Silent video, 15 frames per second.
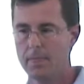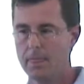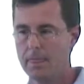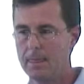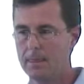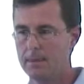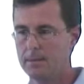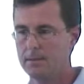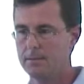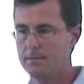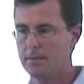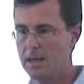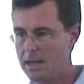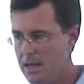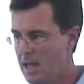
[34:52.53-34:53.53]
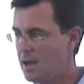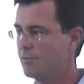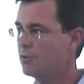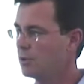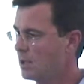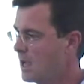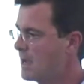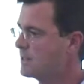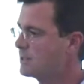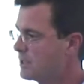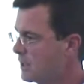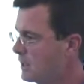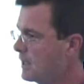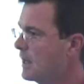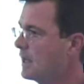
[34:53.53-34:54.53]
an
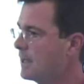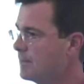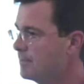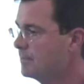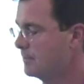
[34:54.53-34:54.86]
everlasting name.